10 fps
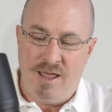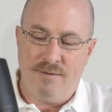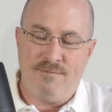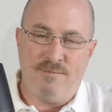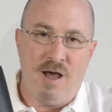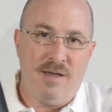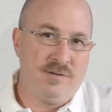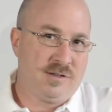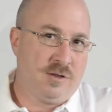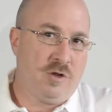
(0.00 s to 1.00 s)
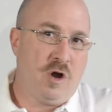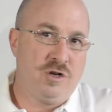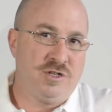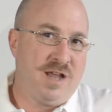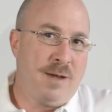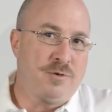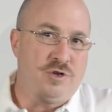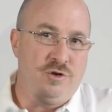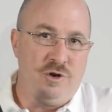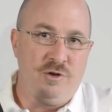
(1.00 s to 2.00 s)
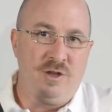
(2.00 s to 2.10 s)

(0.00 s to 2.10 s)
f5 is the largest aperture you